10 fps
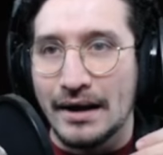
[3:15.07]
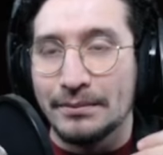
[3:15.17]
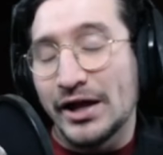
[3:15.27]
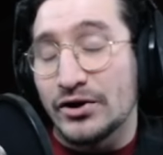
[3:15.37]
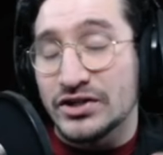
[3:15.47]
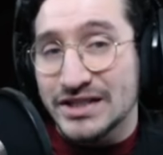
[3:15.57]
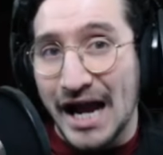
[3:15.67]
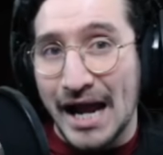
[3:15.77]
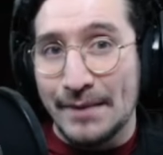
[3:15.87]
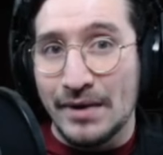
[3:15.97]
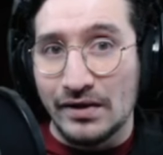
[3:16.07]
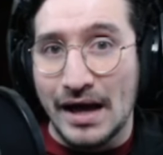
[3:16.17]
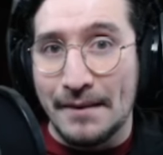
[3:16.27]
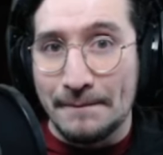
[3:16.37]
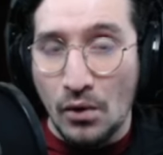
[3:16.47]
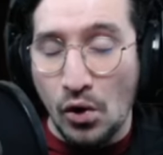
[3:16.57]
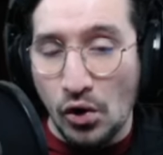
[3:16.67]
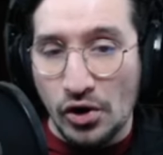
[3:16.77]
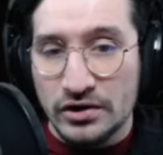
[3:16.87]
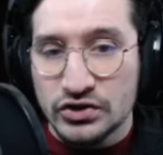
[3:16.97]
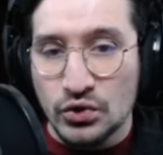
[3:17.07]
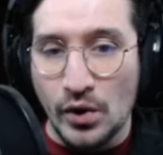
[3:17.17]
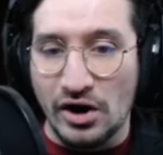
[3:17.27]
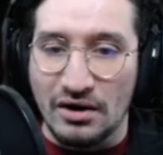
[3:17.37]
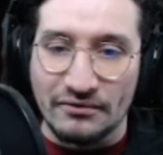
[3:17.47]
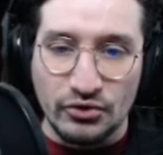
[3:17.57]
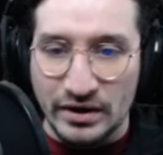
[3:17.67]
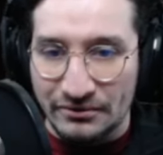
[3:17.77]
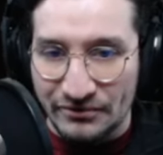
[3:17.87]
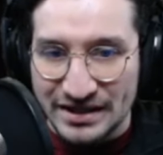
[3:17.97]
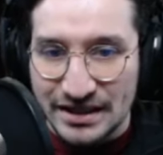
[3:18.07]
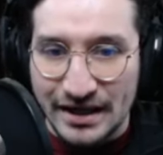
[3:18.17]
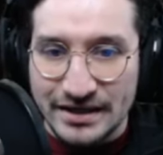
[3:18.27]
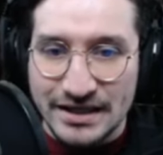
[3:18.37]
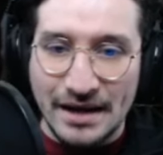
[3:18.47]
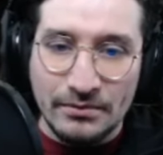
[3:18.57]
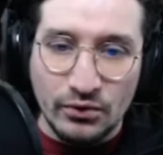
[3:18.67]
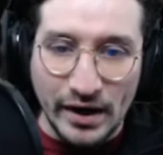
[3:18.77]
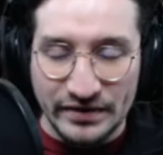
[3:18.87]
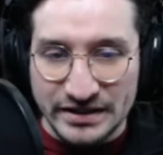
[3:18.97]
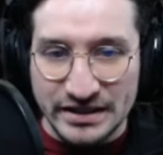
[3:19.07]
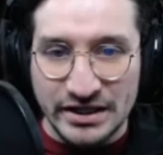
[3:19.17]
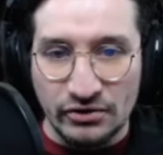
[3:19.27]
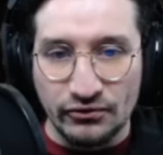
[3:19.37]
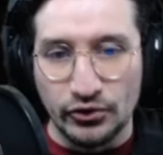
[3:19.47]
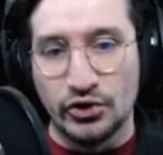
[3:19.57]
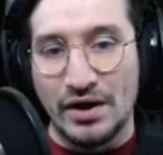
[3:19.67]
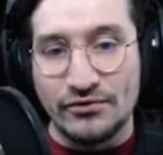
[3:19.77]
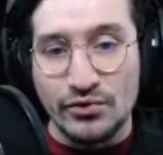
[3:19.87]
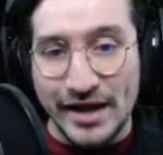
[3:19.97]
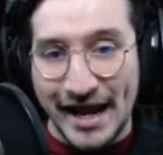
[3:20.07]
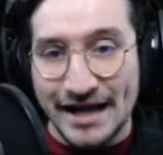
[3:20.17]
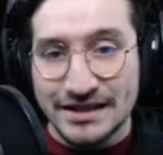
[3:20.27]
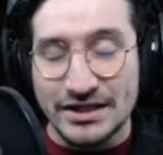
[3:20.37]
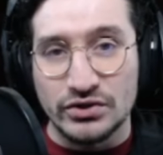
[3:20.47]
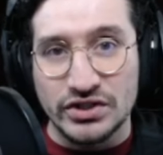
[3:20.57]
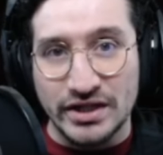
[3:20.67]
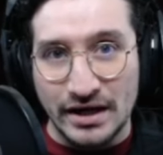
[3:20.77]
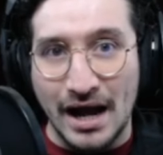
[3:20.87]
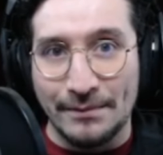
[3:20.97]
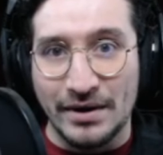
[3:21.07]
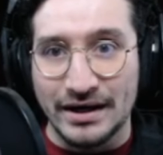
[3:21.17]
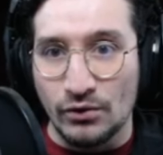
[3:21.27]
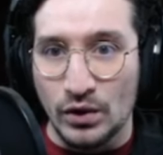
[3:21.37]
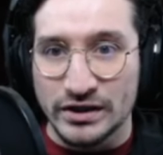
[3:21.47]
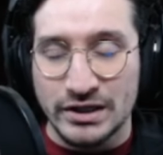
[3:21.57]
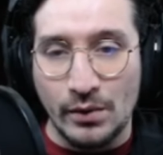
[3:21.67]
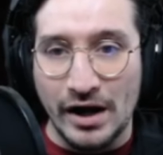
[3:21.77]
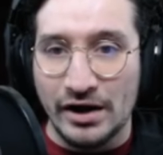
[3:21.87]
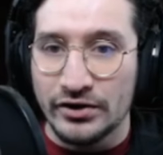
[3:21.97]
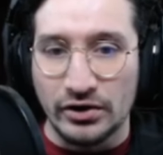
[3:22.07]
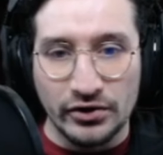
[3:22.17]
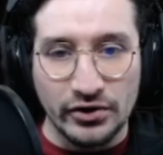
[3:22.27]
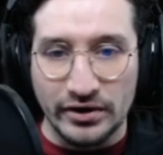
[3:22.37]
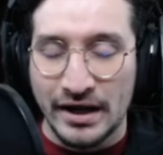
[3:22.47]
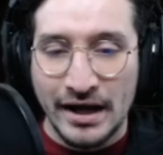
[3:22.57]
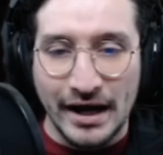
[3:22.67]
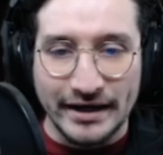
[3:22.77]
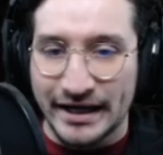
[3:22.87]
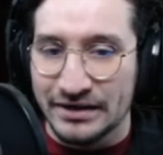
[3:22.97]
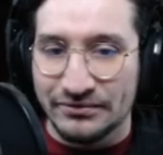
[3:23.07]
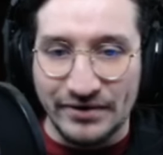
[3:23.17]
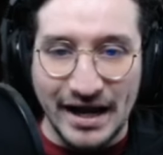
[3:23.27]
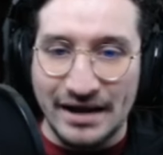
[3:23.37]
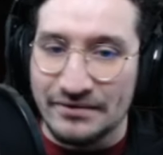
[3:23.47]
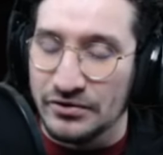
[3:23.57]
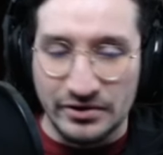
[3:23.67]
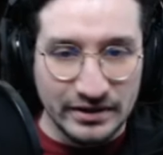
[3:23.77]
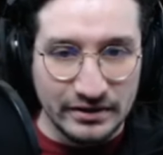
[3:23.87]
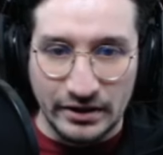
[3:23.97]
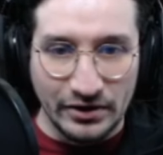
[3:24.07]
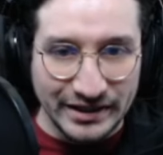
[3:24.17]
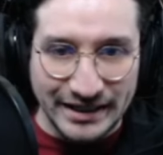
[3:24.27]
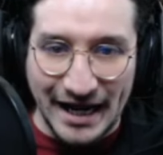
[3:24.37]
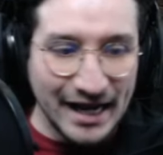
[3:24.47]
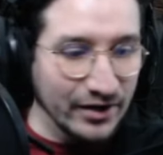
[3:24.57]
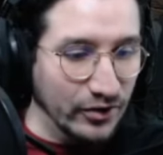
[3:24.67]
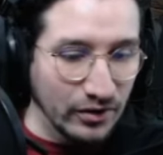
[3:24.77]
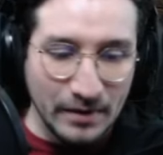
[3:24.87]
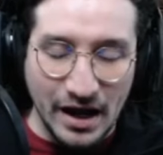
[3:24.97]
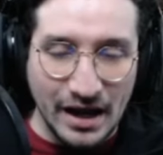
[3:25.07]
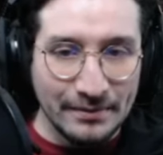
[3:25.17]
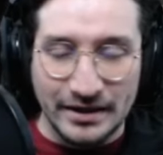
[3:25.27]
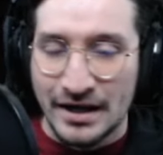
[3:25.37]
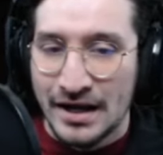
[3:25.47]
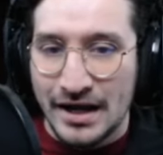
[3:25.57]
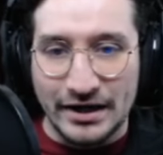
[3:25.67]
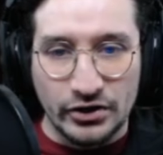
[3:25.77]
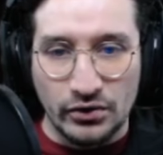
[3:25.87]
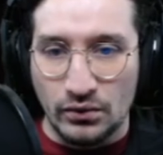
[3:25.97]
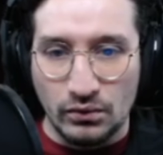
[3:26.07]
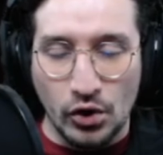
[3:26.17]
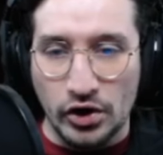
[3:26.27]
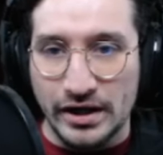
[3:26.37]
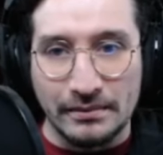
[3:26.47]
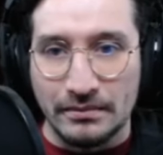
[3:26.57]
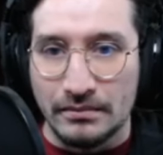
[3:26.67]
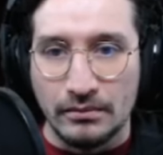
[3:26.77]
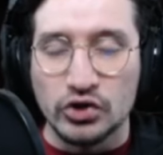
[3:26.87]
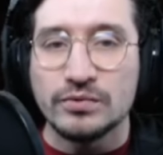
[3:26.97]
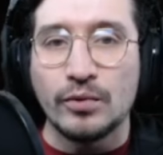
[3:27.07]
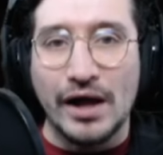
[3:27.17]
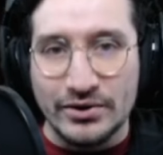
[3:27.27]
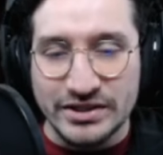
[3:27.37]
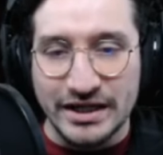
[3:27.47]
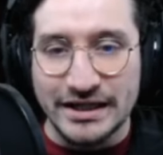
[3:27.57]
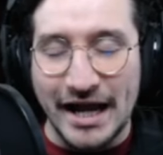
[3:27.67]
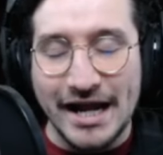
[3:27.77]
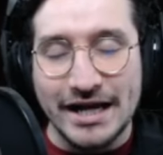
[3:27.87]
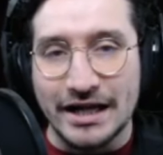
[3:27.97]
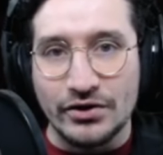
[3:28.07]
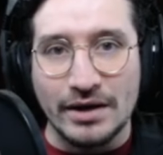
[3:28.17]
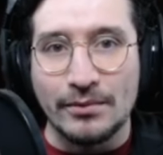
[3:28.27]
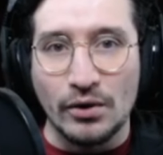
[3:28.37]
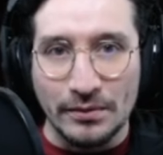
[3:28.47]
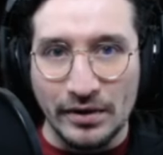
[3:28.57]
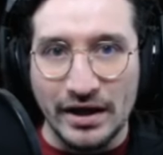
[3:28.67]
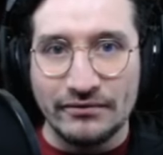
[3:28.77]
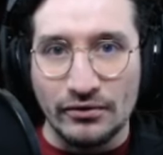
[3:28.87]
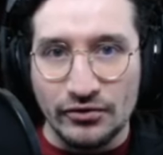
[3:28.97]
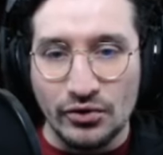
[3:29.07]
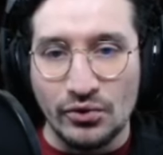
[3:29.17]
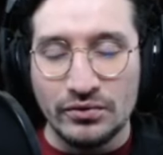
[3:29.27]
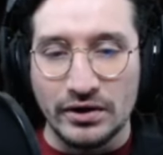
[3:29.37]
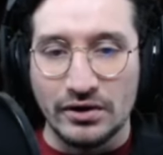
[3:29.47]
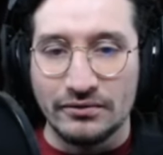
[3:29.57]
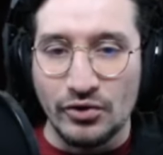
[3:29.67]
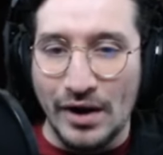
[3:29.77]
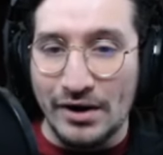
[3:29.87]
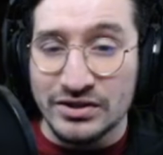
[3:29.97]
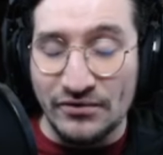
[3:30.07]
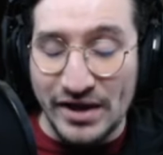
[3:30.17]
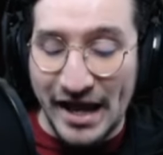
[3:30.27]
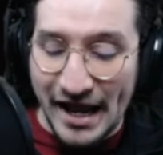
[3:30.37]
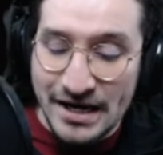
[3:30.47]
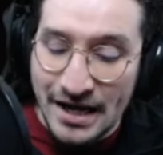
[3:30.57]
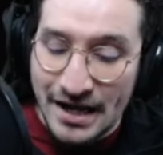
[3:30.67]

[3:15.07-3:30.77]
players' time a lot more, to where if you can invest a lot of time, great, this is here for you. If you can't and you just can hop on every once in a while, you're a 9 to 5, you're a dad or a mom, and you're working multiple hours in a day, and then you come home to play for a few hours if you can.